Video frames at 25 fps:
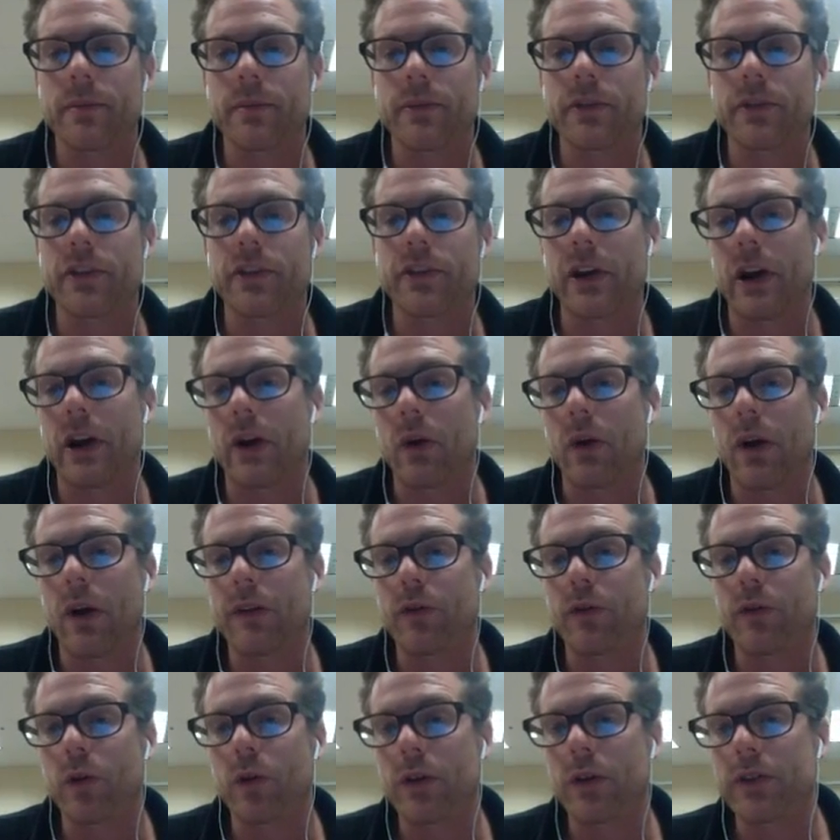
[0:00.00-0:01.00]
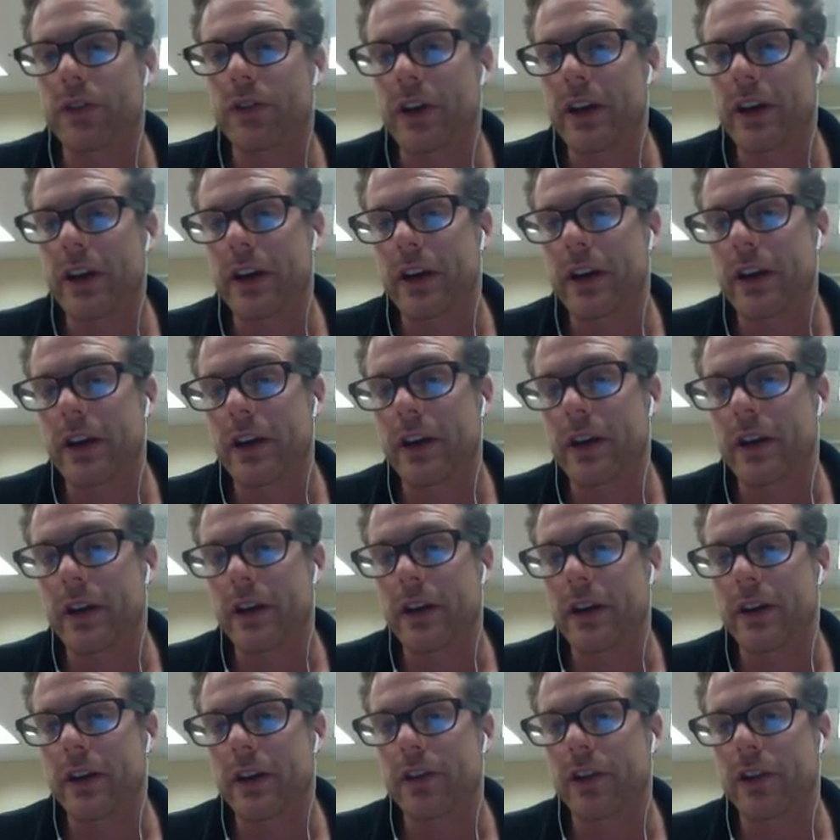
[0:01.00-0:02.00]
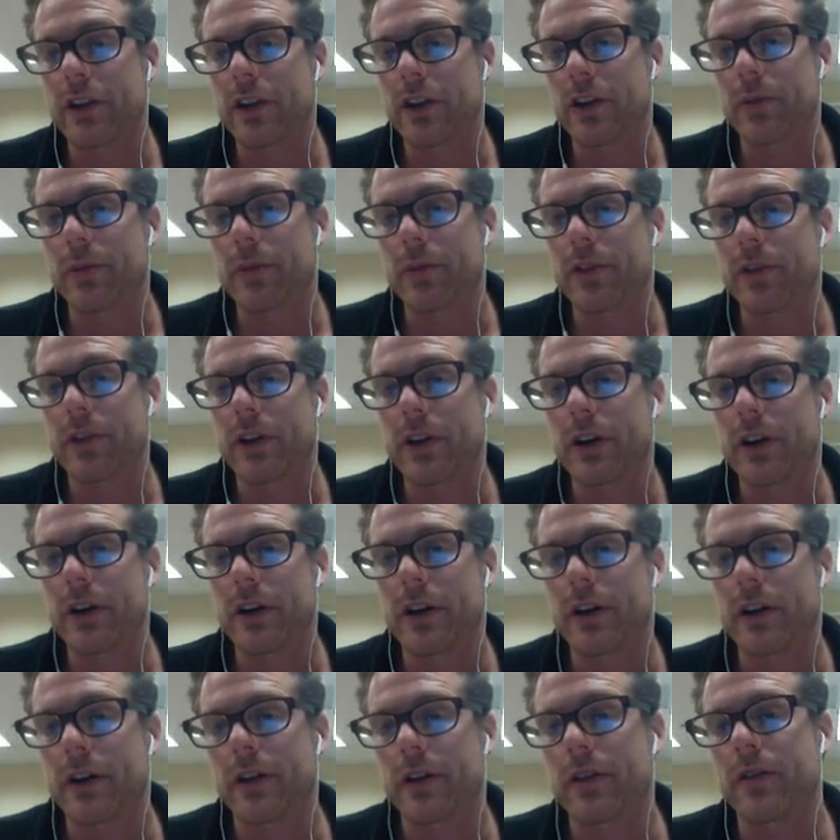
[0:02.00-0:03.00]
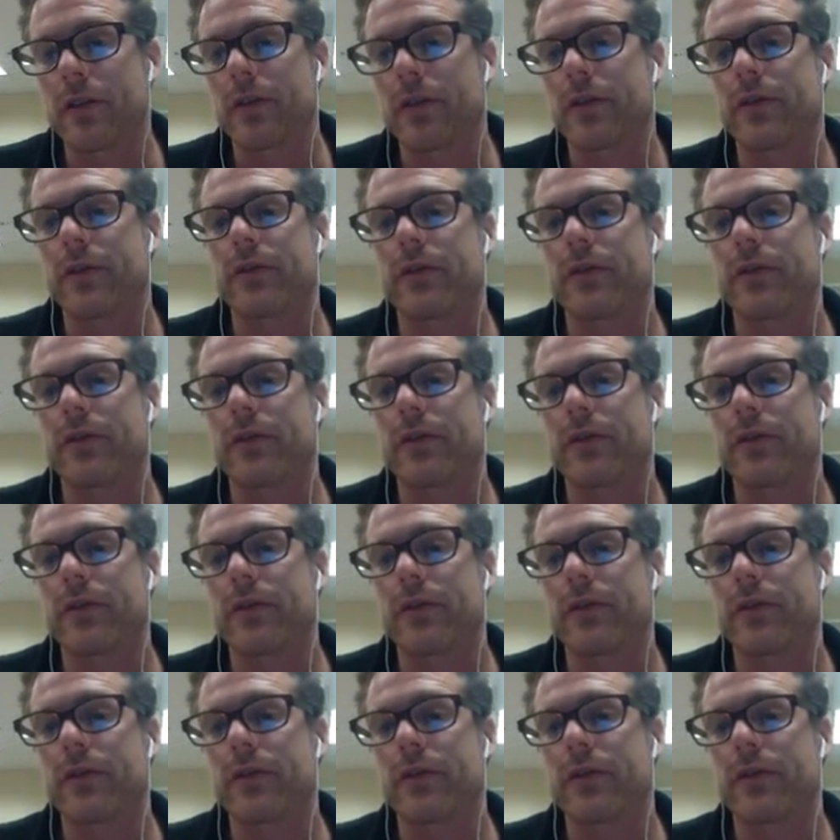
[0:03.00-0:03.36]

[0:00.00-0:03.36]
see how everyone did in terms of